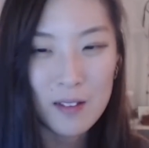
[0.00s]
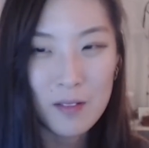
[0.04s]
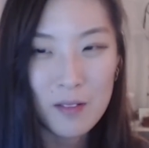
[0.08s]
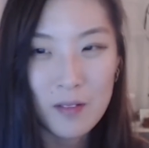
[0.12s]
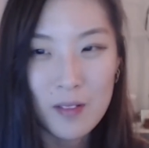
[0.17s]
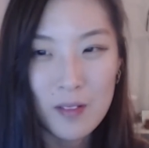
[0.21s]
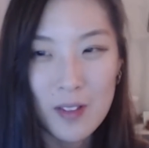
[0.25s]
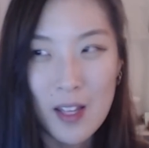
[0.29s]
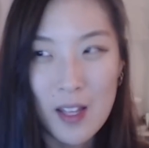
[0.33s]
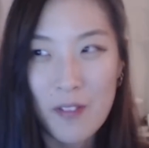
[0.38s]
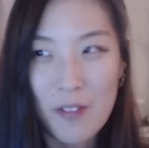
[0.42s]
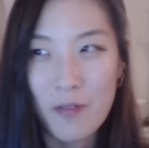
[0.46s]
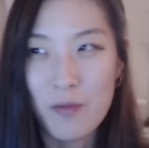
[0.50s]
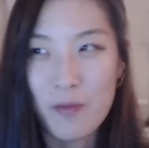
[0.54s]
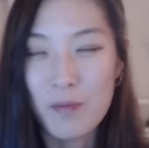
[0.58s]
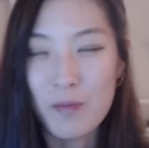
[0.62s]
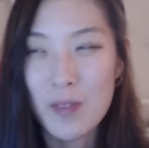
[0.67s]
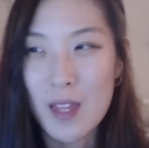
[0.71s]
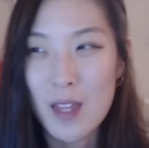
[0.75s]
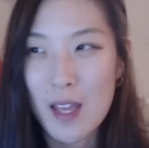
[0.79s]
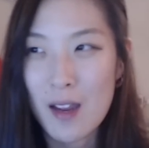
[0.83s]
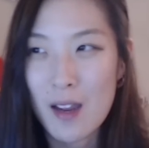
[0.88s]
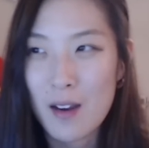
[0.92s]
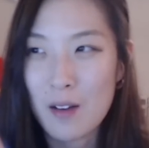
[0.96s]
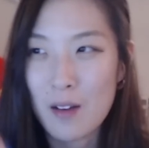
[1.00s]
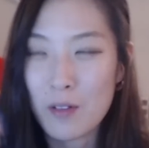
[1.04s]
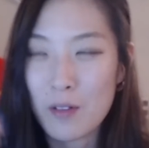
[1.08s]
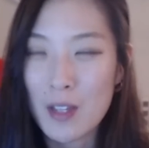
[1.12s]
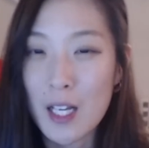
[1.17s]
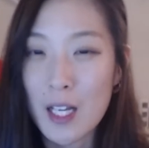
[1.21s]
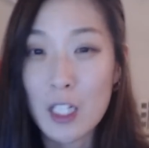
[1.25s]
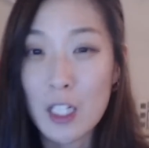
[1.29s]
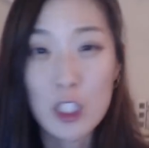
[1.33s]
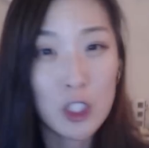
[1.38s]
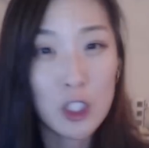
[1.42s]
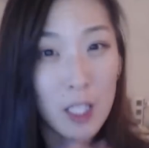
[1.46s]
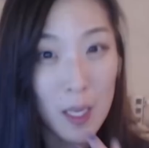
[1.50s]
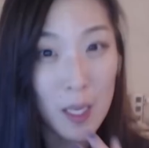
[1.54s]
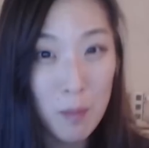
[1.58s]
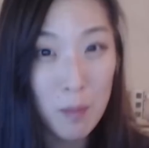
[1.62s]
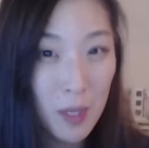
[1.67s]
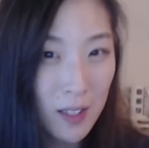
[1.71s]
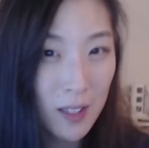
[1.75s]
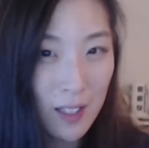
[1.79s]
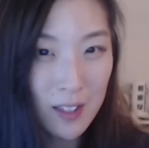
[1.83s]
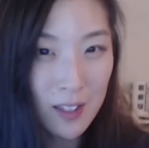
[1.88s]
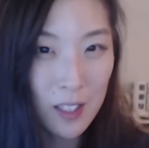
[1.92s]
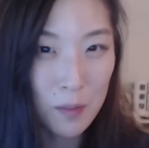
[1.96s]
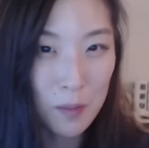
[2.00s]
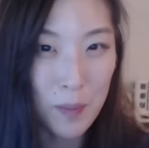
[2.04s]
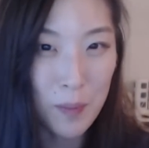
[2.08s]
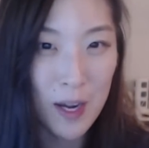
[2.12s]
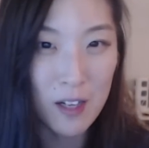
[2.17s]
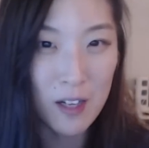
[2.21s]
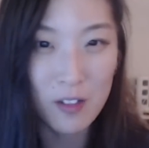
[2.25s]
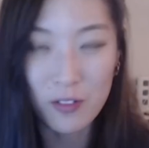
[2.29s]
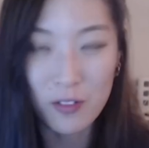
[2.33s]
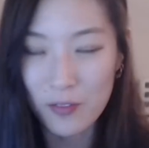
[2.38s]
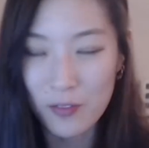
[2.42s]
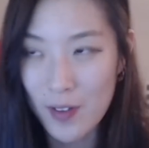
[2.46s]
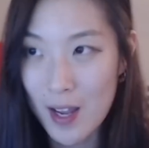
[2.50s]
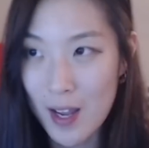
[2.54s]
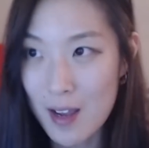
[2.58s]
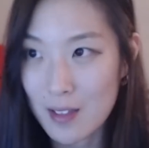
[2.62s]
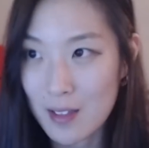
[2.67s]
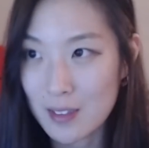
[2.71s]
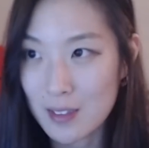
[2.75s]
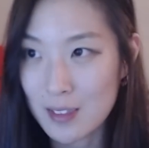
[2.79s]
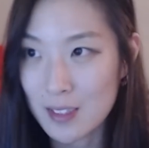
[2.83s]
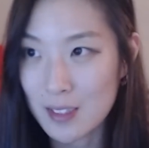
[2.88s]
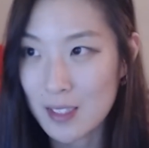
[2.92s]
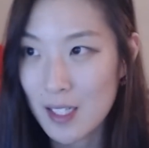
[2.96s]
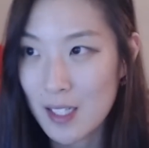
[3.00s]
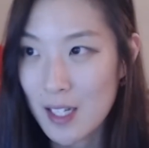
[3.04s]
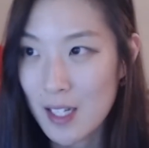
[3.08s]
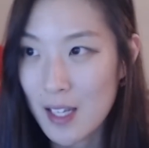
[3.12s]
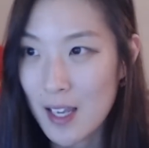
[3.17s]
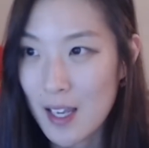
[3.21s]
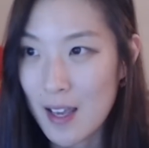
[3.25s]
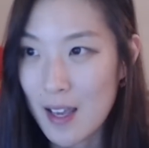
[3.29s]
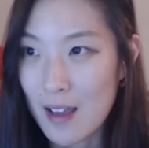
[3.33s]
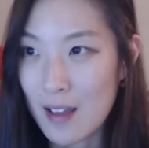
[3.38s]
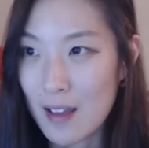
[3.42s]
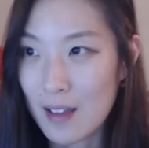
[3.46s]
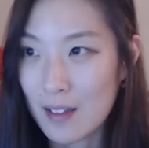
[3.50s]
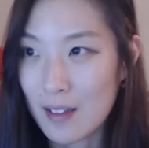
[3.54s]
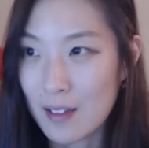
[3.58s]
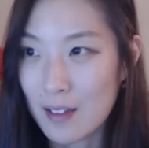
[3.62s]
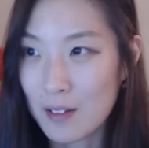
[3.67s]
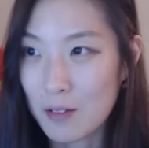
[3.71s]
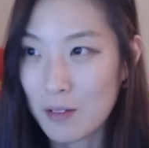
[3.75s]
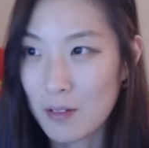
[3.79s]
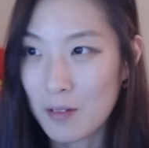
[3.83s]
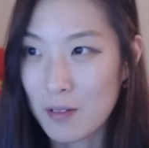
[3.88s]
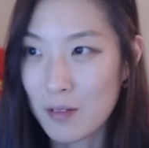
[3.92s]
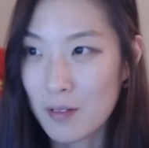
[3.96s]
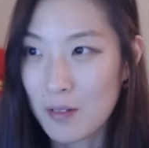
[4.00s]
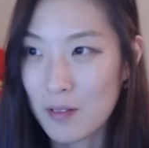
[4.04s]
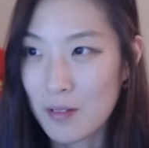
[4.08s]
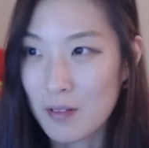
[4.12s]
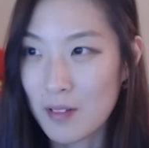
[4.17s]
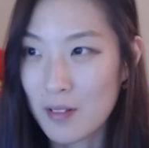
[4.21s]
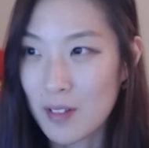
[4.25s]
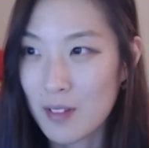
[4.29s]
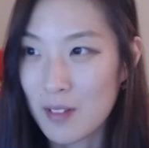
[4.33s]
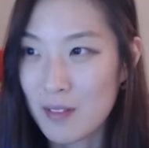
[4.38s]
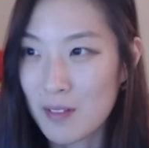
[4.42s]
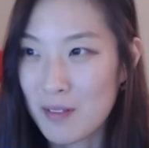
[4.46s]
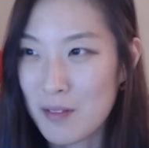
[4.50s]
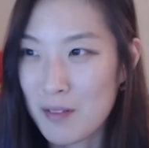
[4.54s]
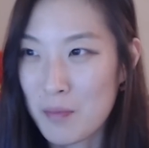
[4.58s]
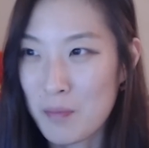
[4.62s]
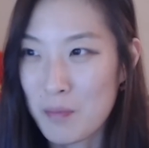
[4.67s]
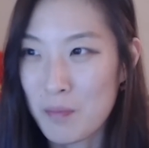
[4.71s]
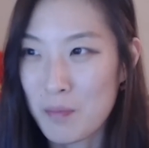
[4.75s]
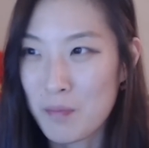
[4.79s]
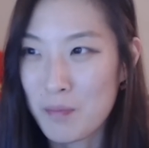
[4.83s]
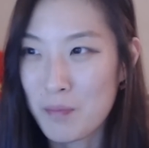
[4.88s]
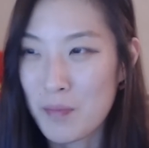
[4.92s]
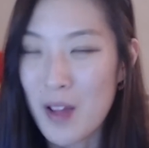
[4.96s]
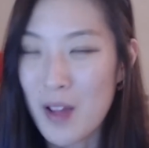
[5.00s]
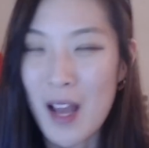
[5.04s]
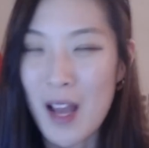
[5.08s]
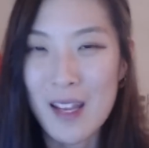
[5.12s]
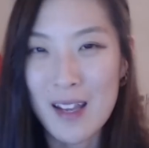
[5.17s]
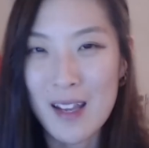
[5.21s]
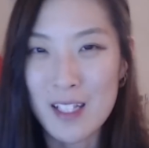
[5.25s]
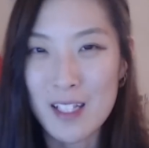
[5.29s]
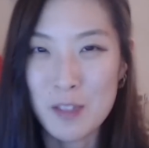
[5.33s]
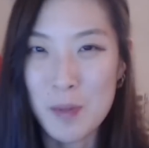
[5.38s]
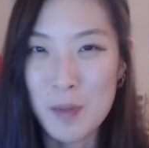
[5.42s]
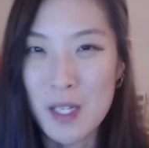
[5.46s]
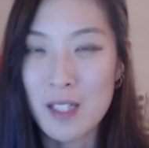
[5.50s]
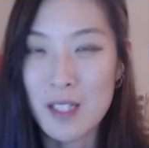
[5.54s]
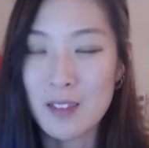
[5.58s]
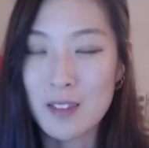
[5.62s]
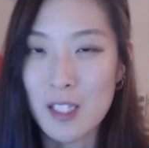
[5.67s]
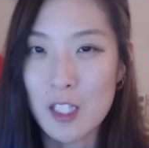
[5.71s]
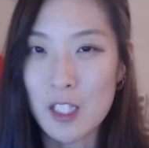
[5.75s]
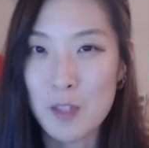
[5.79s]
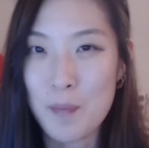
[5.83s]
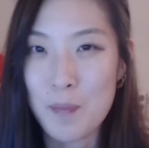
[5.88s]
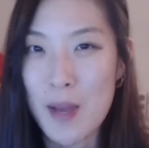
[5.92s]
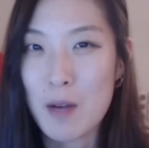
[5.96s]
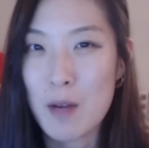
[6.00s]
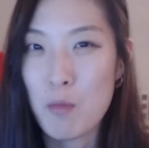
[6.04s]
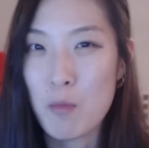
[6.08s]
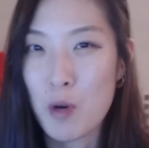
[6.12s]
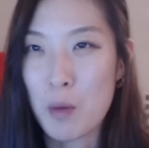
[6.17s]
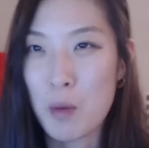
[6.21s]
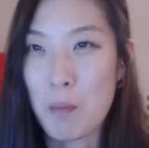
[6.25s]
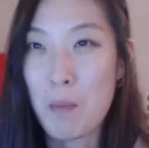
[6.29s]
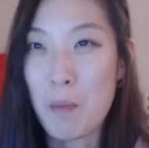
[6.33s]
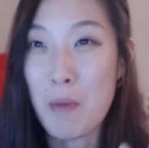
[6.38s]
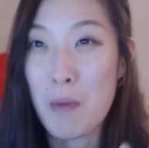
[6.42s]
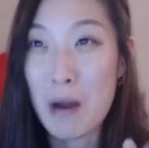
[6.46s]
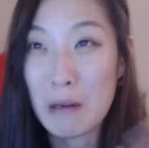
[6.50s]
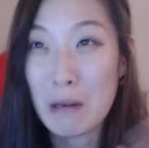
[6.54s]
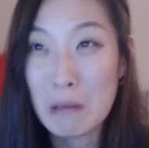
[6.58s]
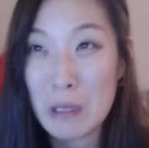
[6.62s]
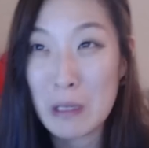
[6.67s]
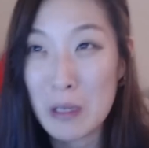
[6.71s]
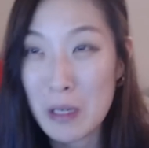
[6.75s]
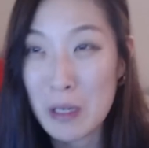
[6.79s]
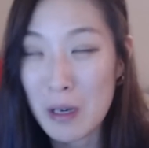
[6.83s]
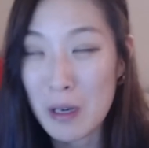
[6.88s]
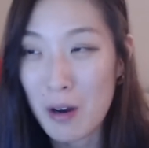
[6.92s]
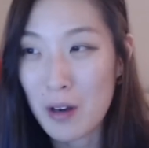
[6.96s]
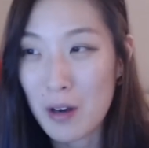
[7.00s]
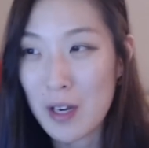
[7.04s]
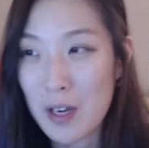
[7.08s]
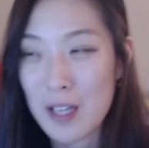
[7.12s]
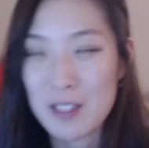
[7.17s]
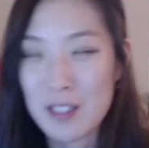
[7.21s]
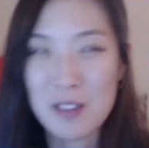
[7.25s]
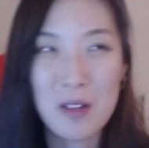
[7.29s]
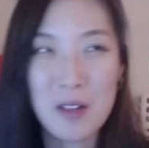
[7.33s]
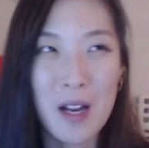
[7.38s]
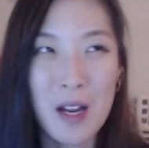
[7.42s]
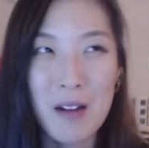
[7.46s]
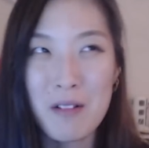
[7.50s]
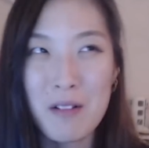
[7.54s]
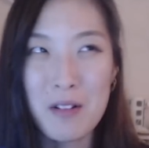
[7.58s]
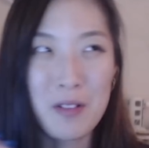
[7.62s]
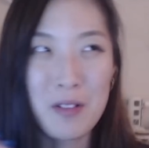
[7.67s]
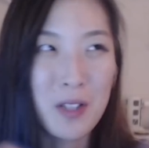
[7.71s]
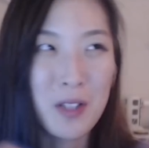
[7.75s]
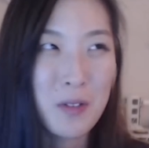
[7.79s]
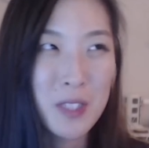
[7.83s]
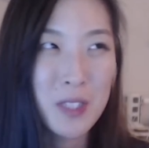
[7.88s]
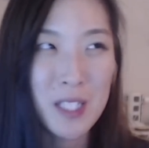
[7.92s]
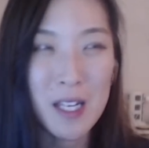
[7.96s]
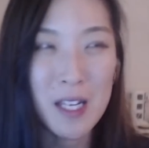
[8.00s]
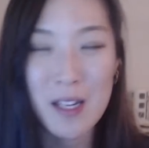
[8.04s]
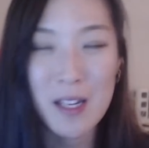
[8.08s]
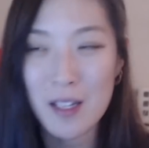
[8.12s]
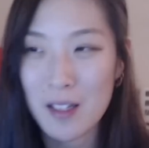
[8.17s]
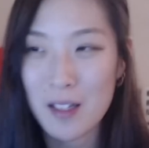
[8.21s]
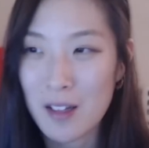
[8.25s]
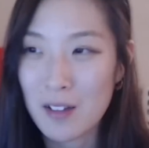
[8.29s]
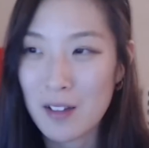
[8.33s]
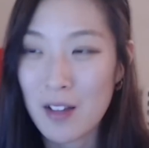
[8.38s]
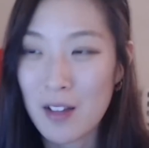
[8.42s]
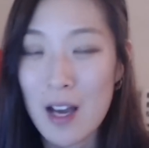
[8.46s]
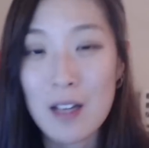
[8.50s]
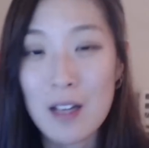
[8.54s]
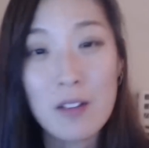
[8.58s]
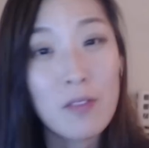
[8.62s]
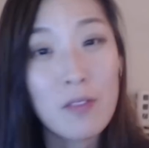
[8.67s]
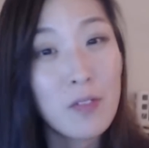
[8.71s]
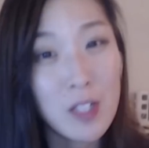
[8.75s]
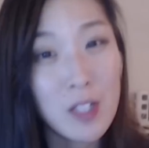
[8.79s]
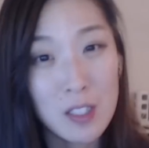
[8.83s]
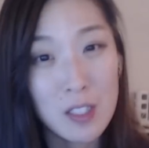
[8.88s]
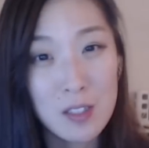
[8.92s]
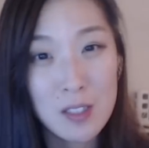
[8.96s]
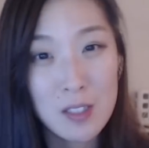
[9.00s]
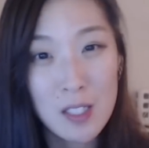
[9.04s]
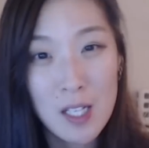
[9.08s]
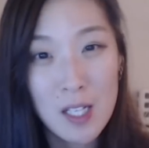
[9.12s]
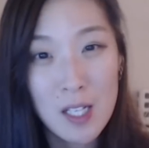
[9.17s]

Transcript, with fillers: they they they're claiming that they're better fans and I guess because they spent more money on EXO. I don't know. They were saying a lot of this.